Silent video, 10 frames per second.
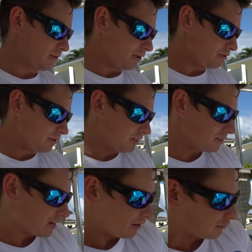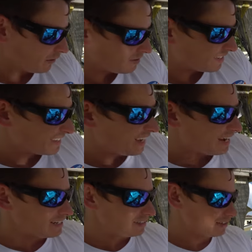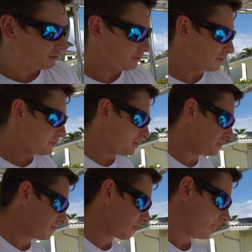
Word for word: We don't need to sacrifice a tiny little bit of meat.